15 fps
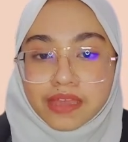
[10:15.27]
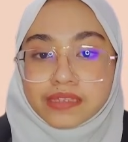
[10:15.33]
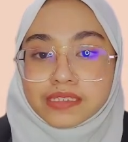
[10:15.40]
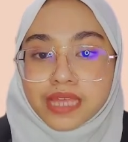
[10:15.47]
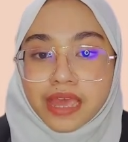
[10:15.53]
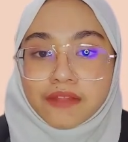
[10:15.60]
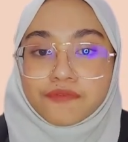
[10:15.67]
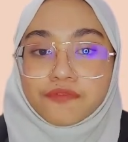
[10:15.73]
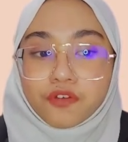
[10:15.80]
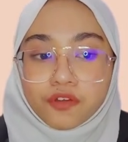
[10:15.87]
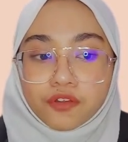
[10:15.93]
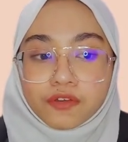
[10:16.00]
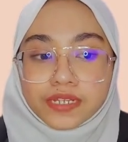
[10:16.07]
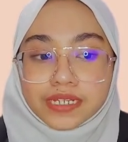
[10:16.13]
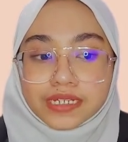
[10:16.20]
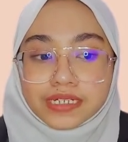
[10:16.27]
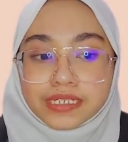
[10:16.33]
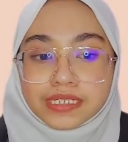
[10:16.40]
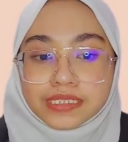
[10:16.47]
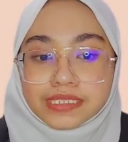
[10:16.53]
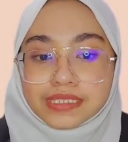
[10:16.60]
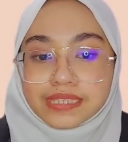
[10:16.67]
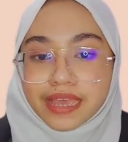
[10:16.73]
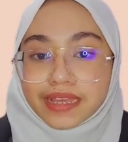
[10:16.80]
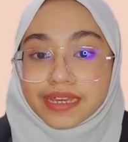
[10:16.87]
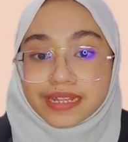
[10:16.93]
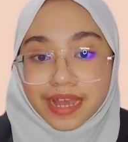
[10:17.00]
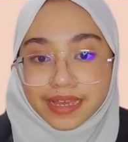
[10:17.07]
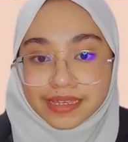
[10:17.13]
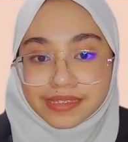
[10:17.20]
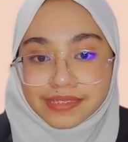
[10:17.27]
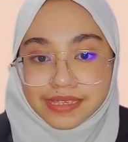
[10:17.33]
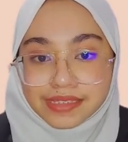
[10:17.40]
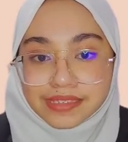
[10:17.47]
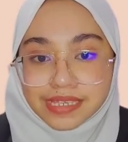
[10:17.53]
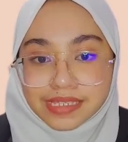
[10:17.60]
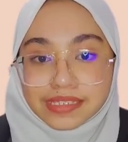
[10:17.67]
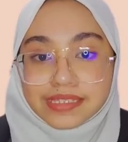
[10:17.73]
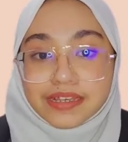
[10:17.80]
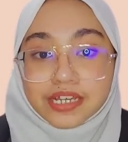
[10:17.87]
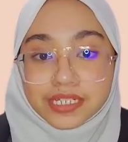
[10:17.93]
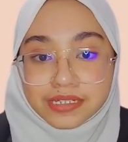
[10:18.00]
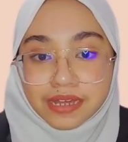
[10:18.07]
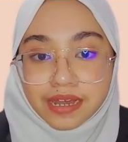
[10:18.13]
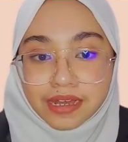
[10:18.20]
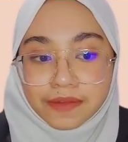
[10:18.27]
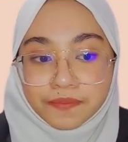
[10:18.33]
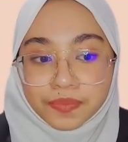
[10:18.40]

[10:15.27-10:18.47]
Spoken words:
and follow the second highest sales is Kedah,